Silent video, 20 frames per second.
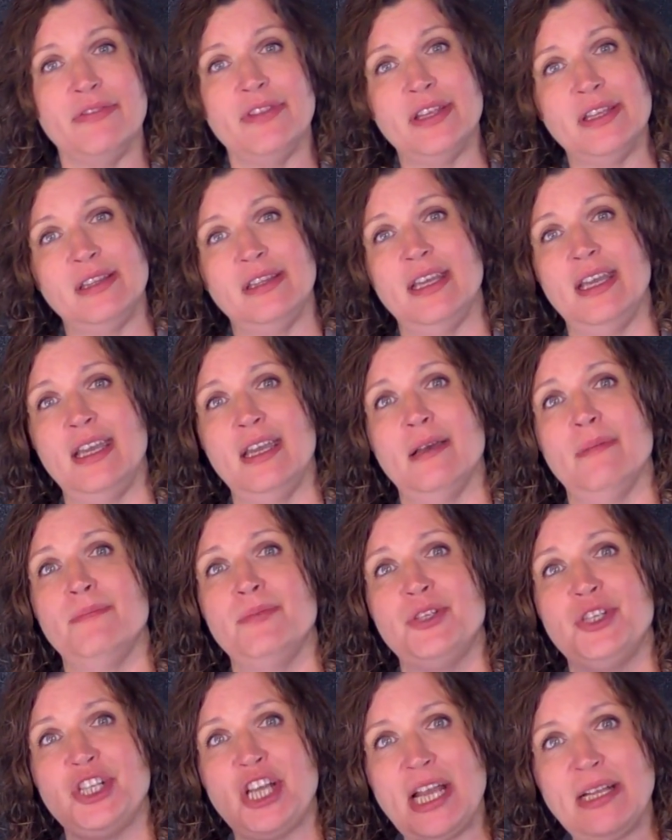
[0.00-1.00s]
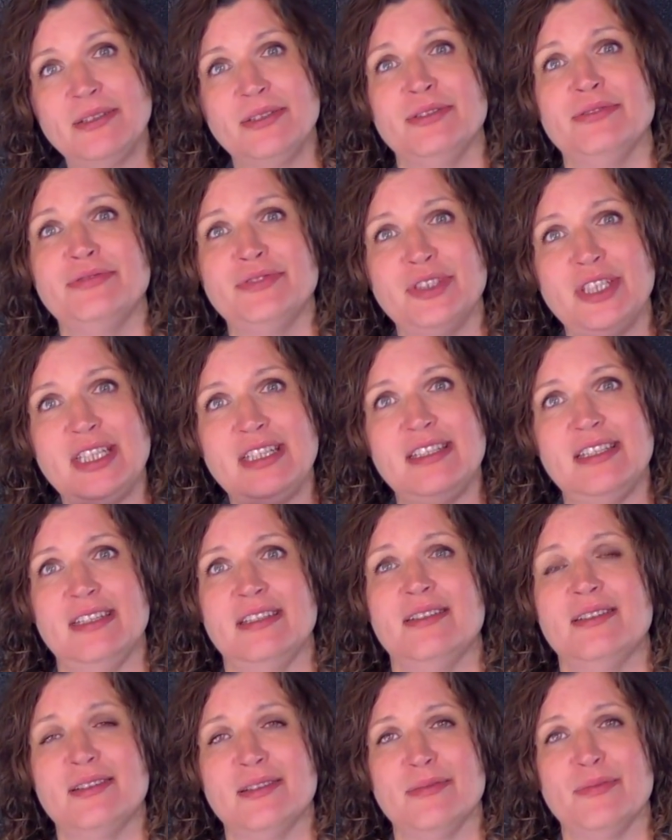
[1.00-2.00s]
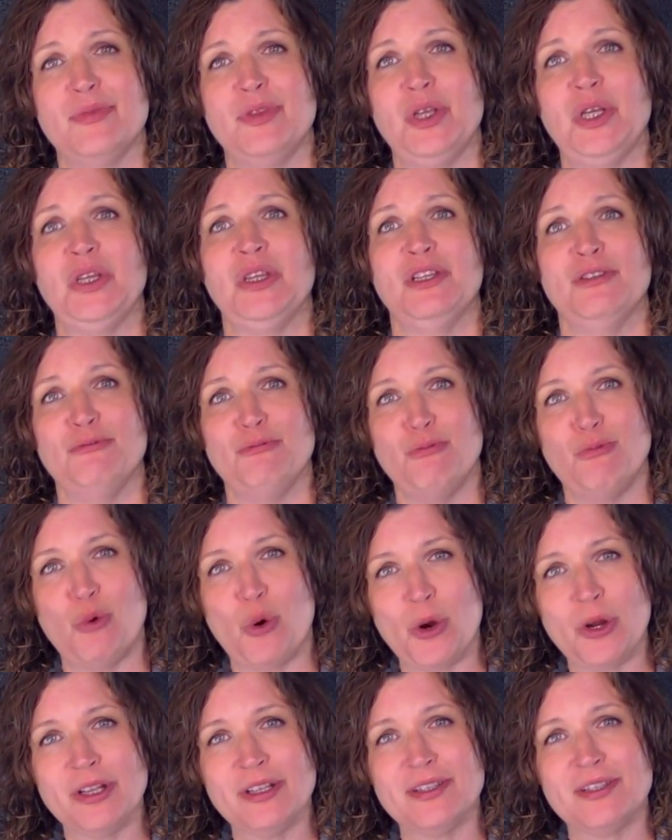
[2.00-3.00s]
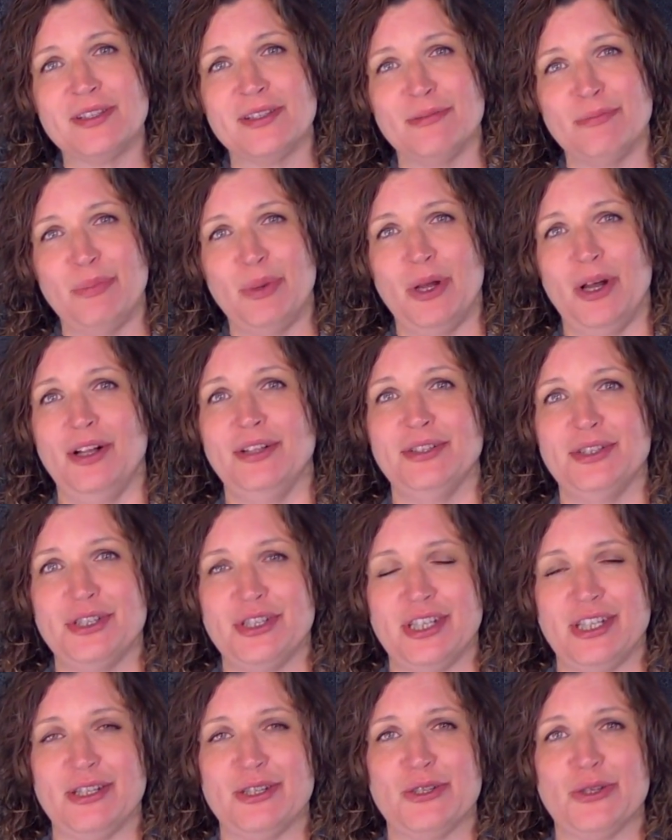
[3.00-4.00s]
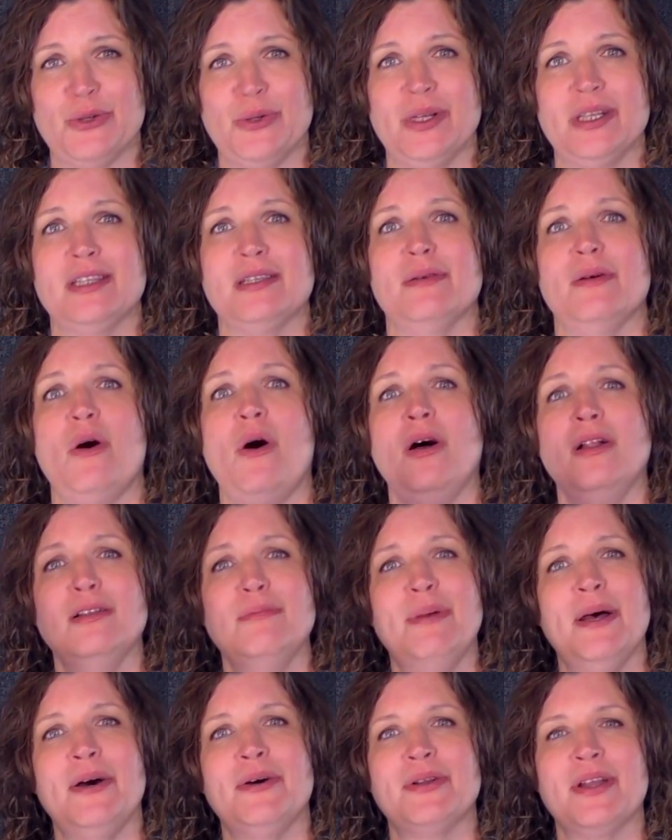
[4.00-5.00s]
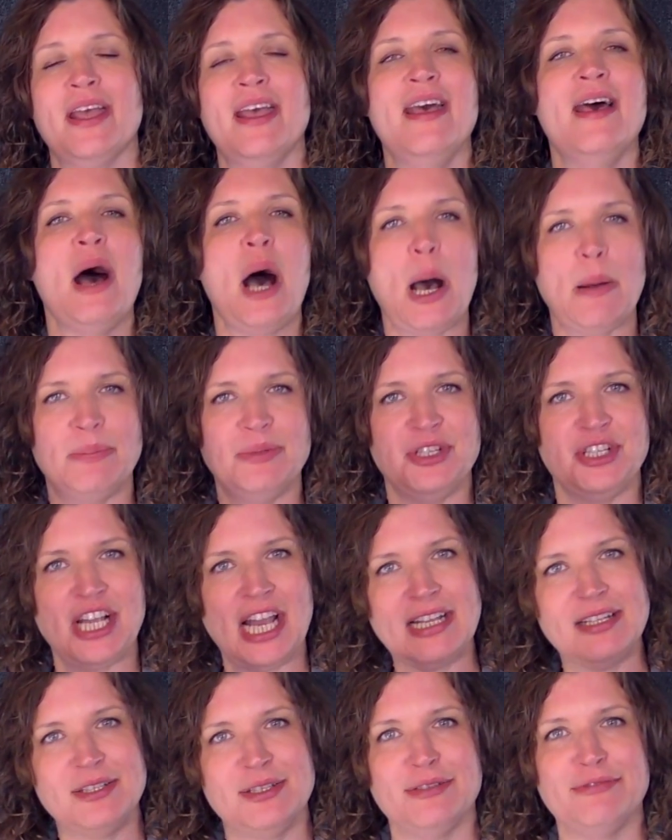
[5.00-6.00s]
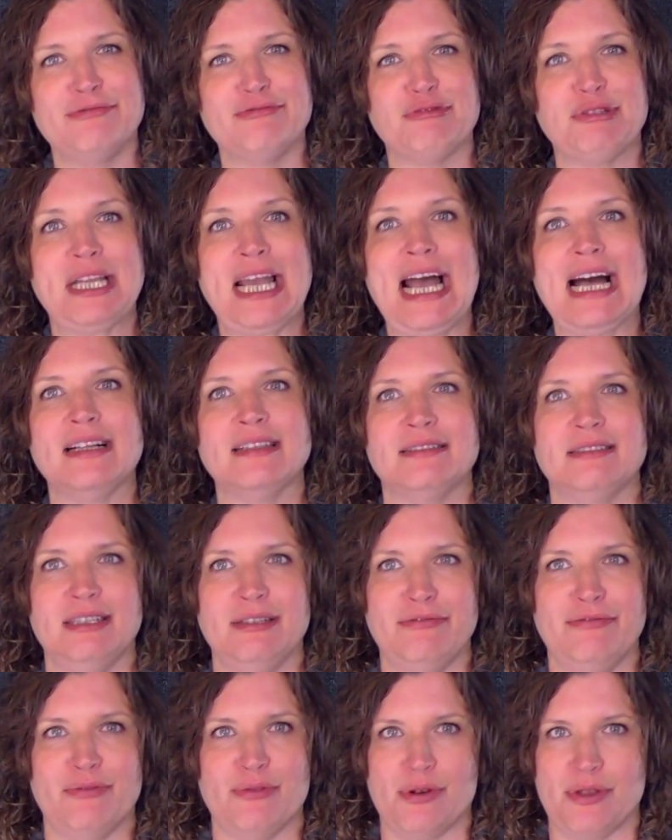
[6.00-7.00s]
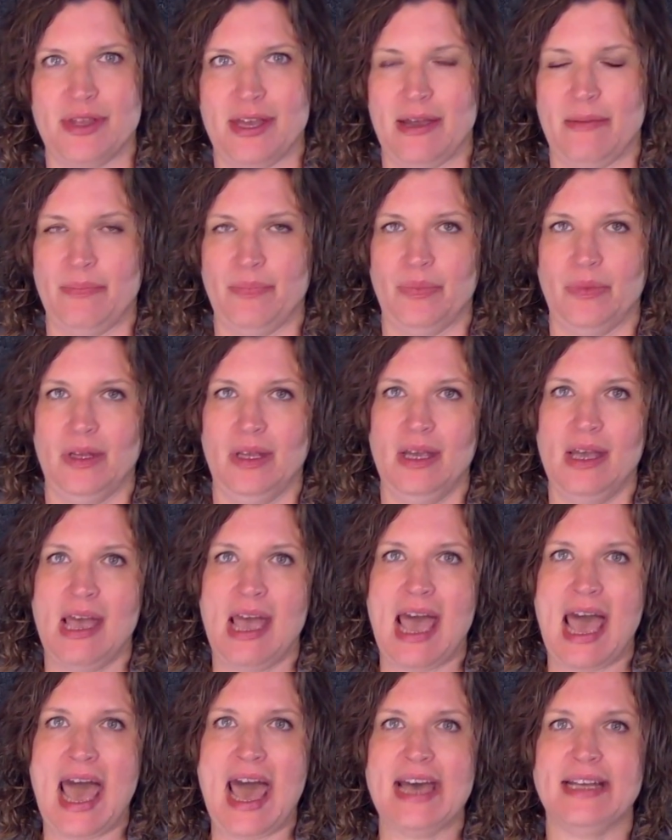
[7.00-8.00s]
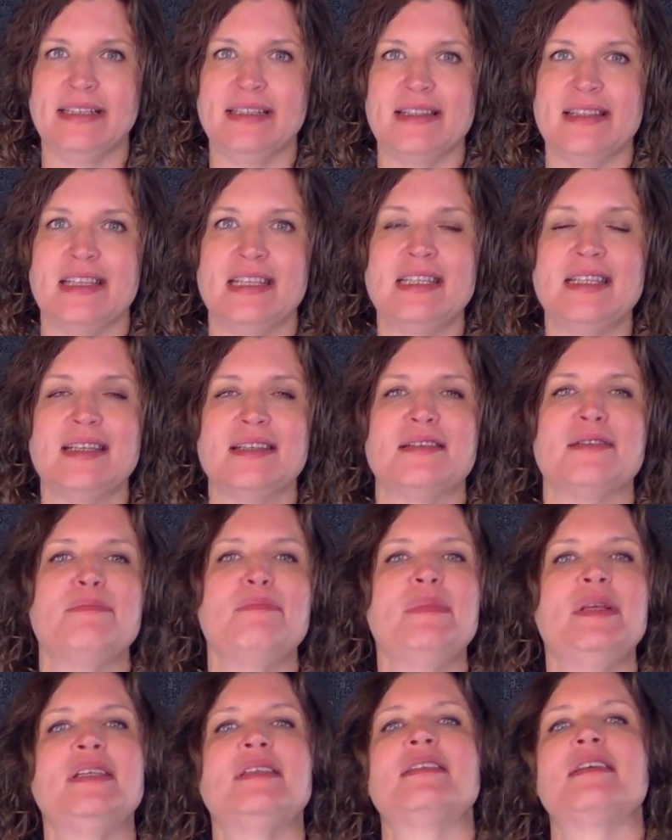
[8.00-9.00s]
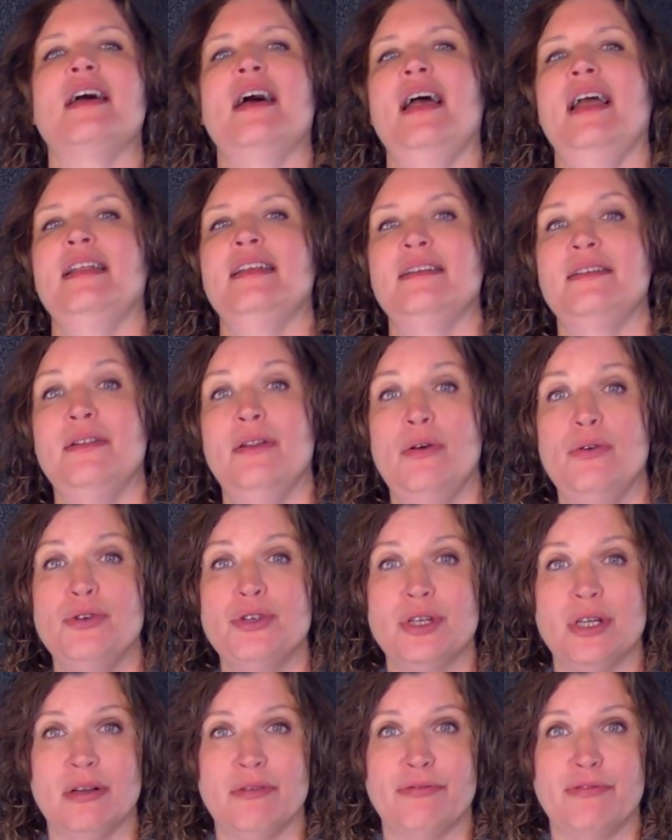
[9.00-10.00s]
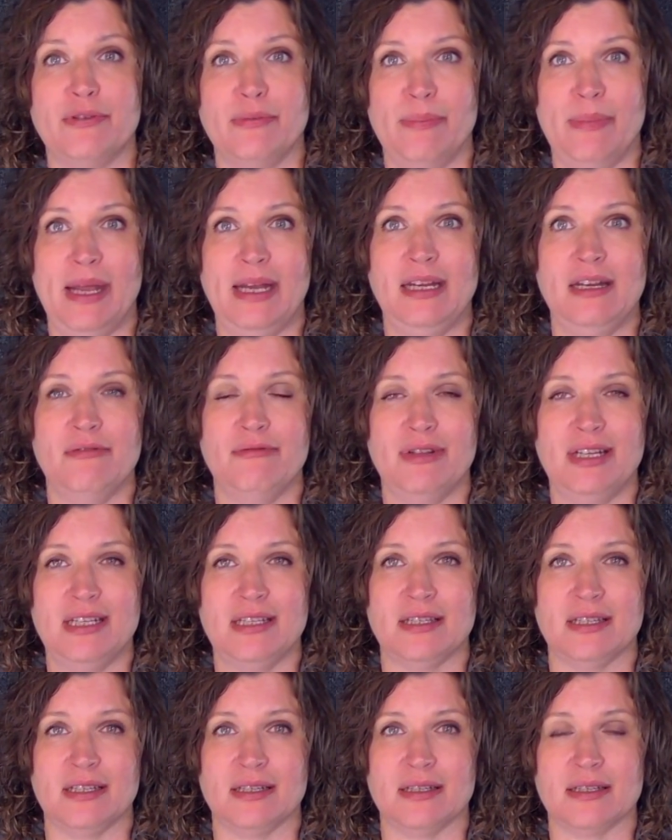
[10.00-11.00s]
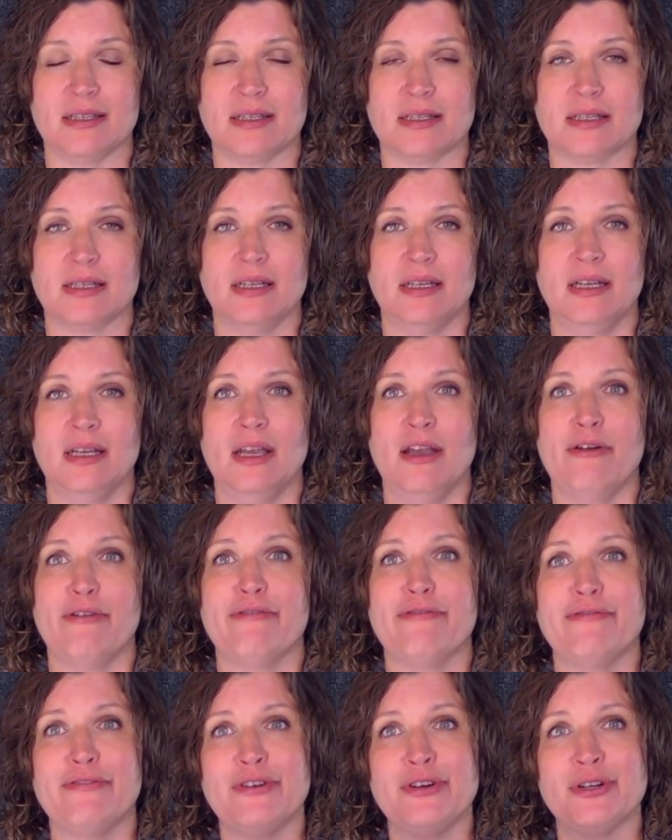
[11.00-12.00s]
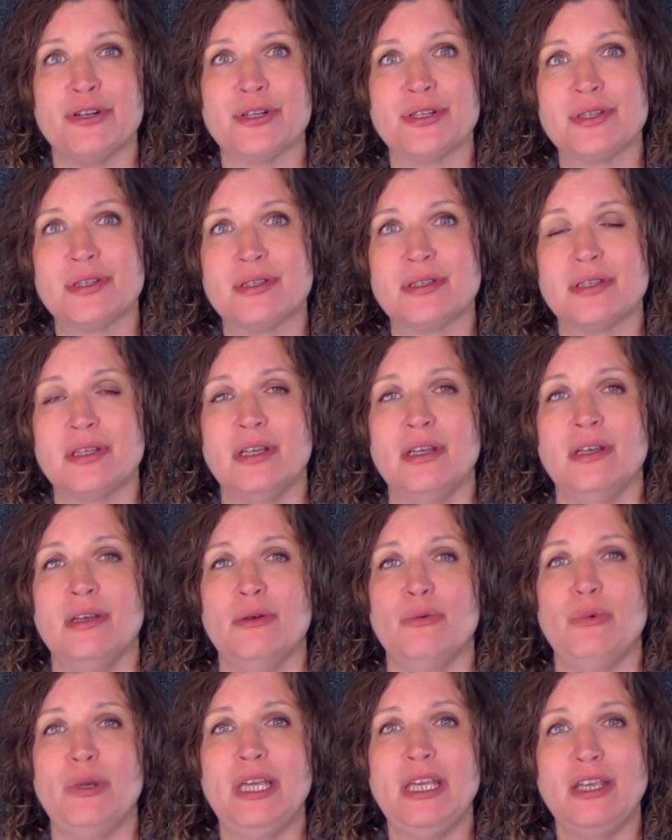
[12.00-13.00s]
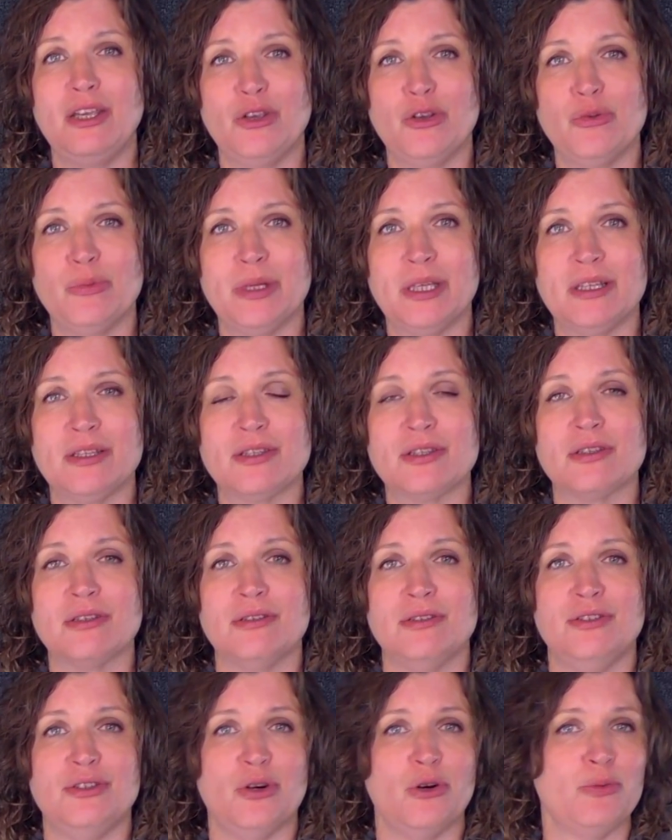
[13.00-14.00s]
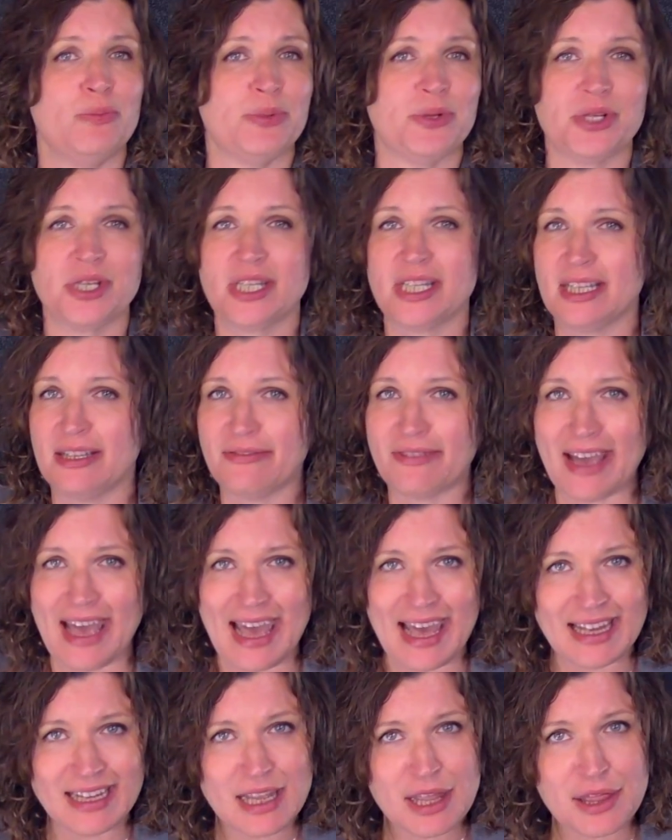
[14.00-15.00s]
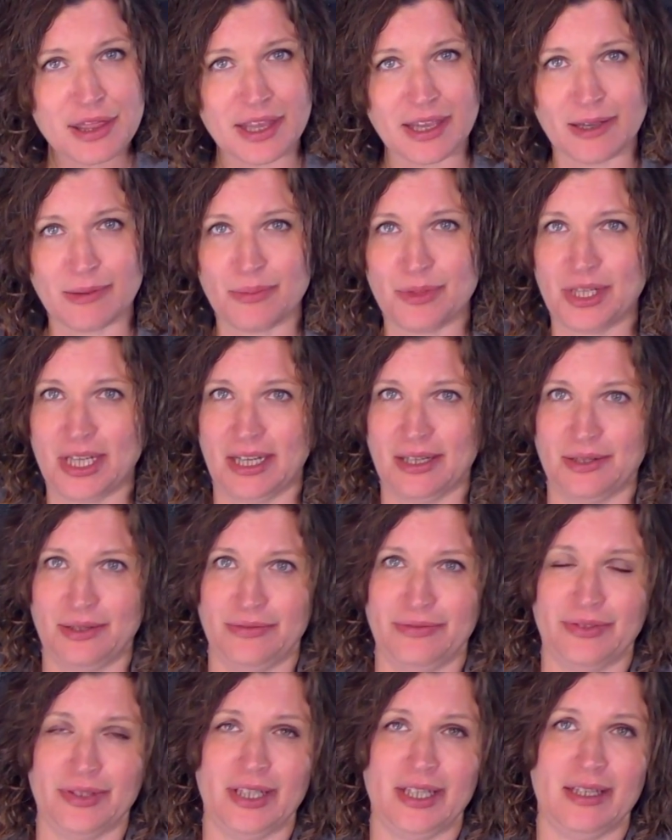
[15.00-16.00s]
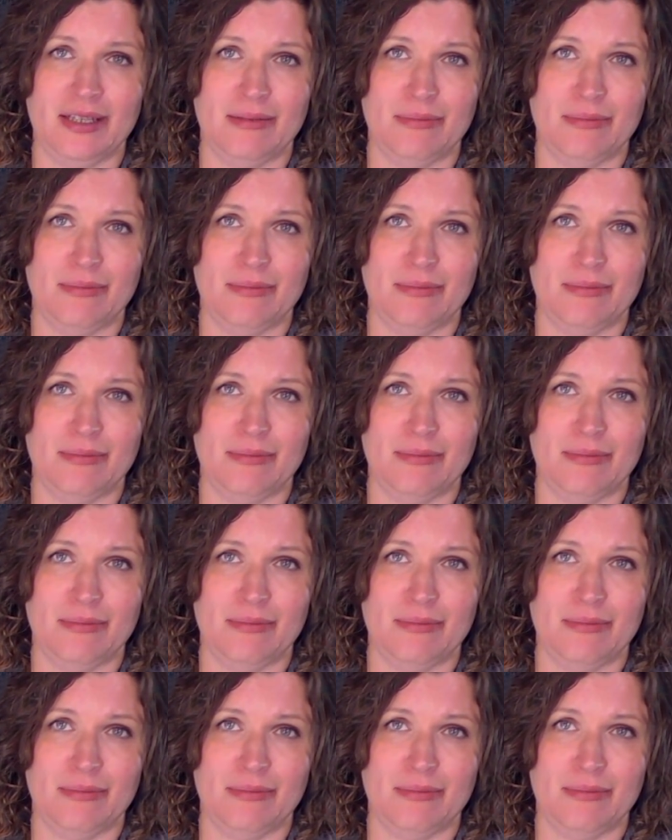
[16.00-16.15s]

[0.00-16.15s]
that they objectively did something that warrants an apology. So it's all about objective reality for them. And this is a misguided notion for many reasons. First, we humans don't perceive anything objectively